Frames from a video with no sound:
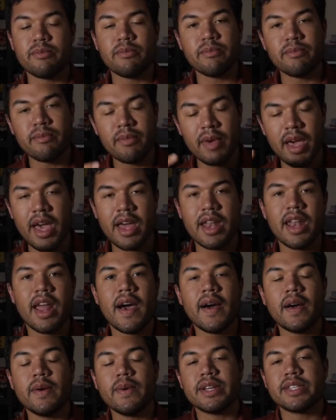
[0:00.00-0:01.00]
Man,
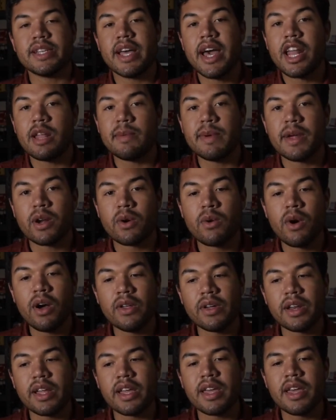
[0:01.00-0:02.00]
now I wish I had a better
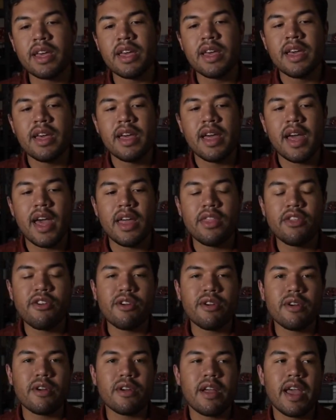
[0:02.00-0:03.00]
quality. And there
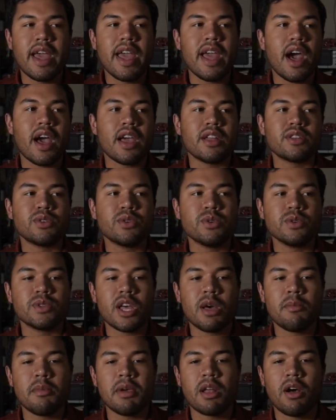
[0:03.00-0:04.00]
are AI tools
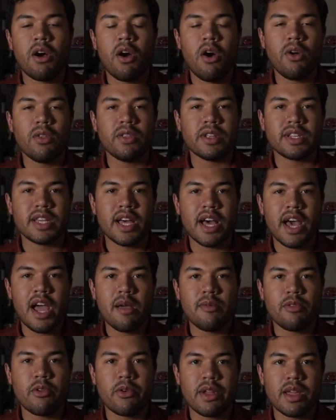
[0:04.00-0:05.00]
come in all the
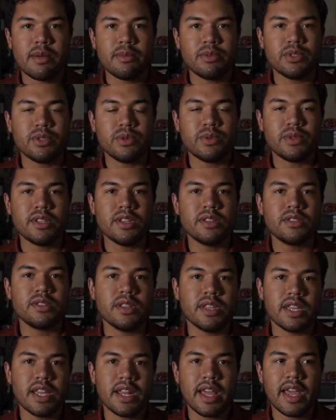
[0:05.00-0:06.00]
time that are able to
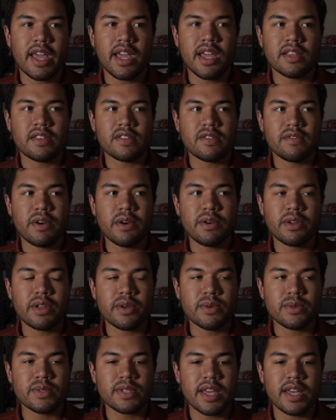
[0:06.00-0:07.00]
digitally enhance
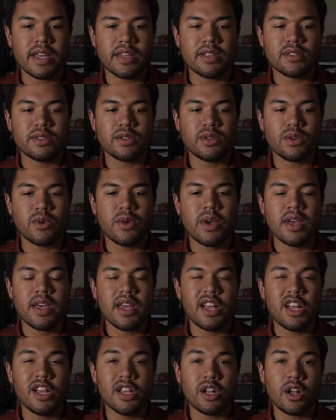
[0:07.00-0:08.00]
photos and to
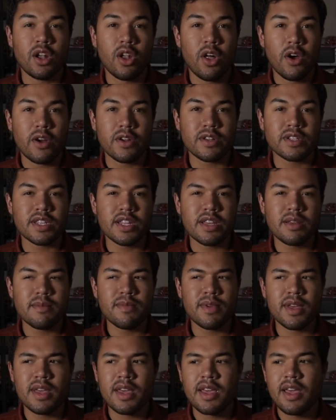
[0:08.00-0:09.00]
enlarge them.
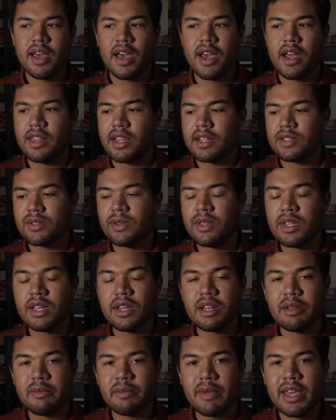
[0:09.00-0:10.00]
And that's only
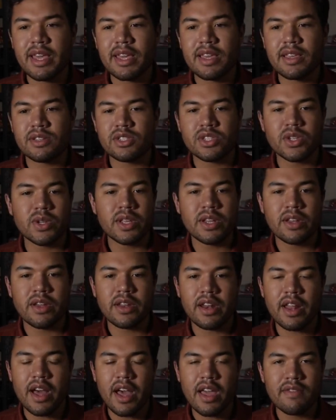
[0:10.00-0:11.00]
going to make shooting on
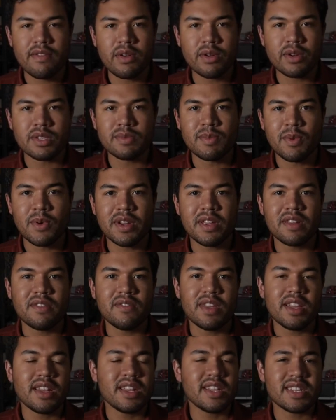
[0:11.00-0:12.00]
an iPhone just more
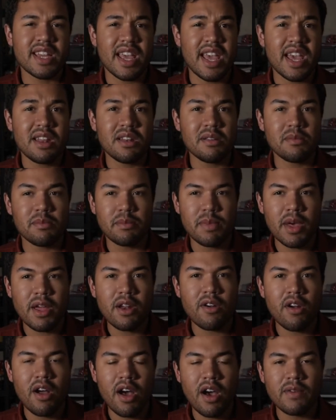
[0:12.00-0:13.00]
convenient and
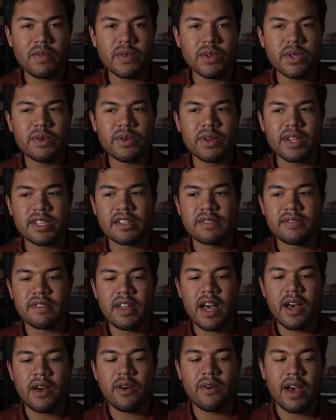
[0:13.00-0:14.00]
better off too. Because if
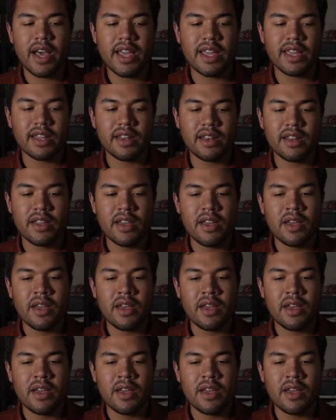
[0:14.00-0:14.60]
now I can